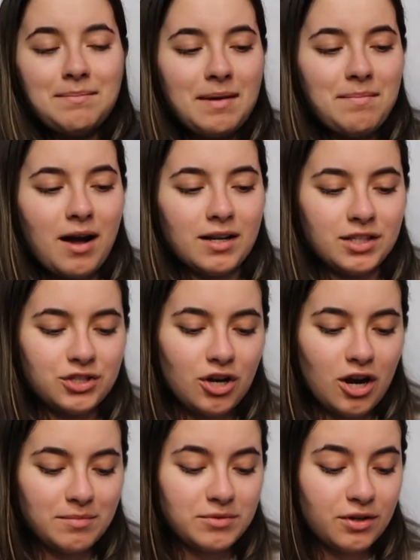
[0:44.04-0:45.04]
my
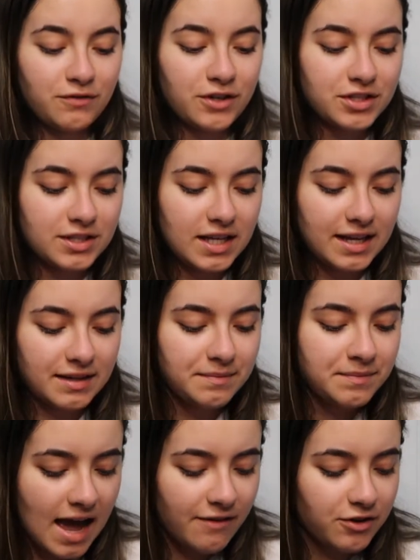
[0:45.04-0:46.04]
boxycharm. So first thing,
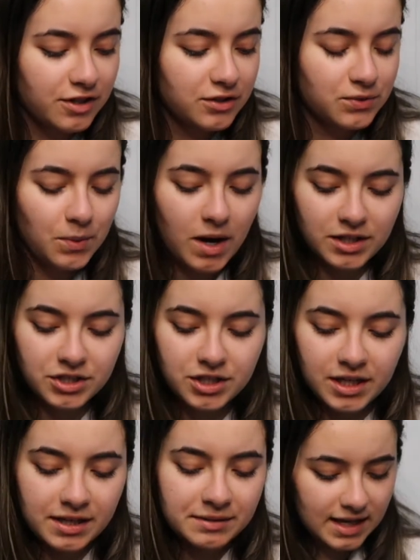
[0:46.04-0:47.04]
I've already swatched
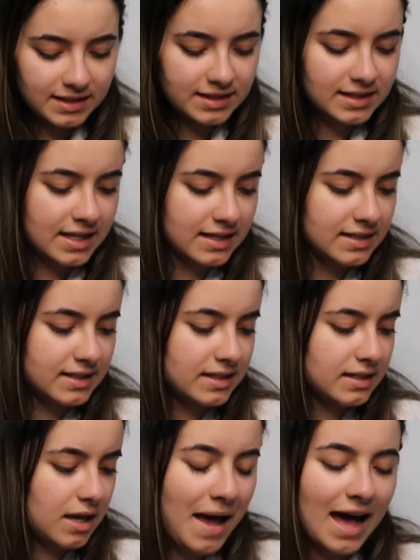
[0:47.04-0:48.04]
it. It's
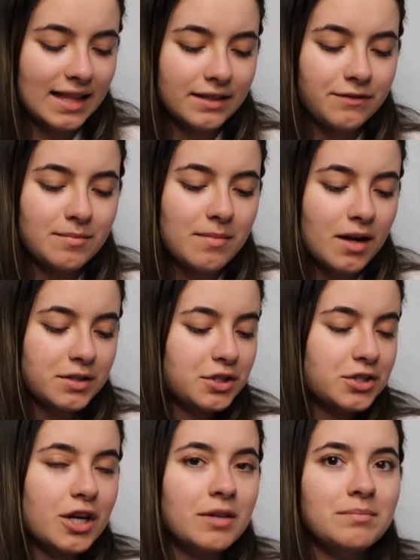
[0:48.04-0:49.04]
this palette from
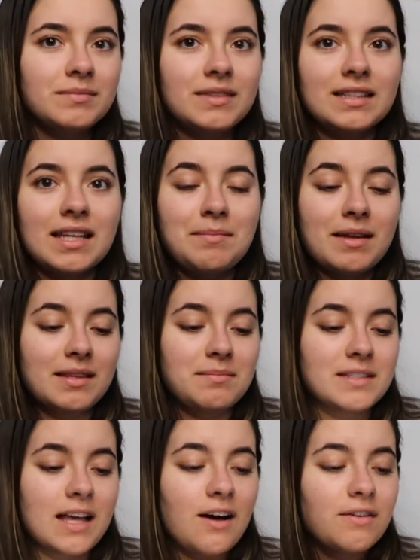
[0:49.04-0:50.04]
boxycharm that they made
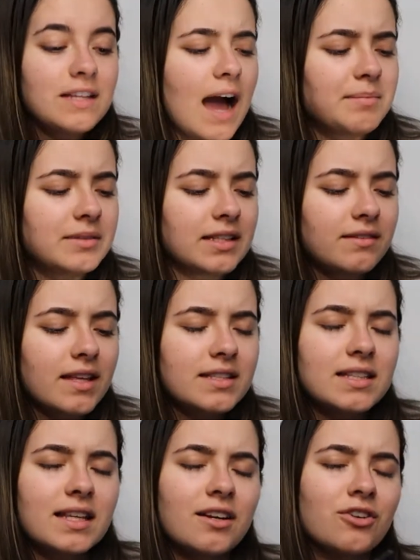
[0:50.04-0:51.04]
themselves. I believe they
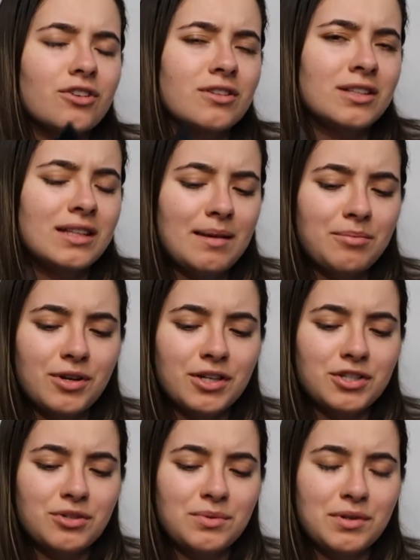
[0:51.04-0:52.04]
did like a
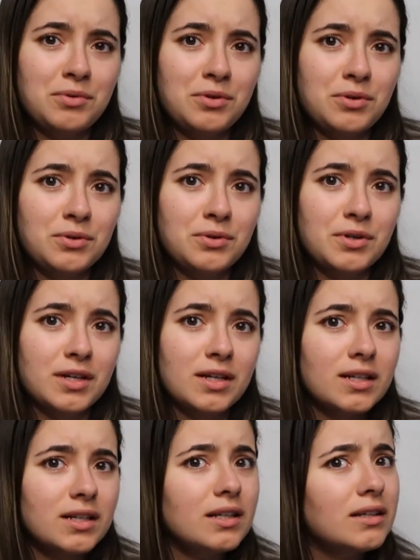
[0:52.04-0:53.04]
collaboration with
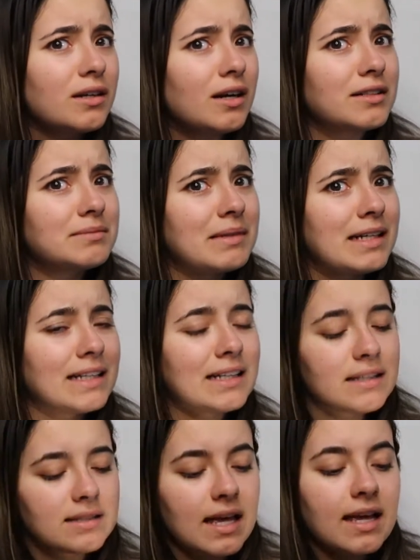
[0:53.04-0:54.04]
Pure
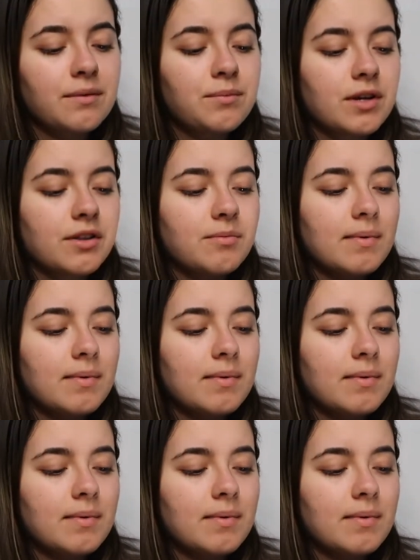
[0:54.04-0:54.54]
Cosmetics, like in one of their